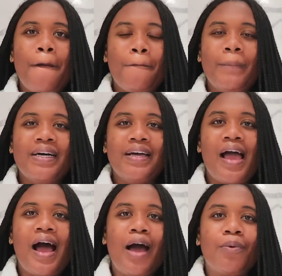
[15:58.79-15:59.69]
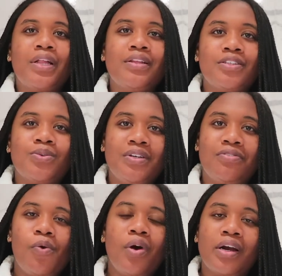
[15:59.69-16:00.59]
But I wanna look
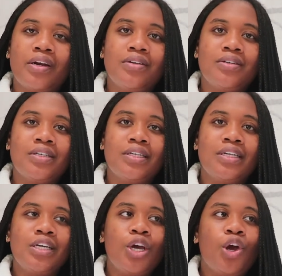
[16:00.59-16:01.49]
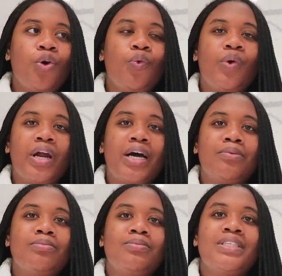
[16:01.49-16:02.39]
24 when I'm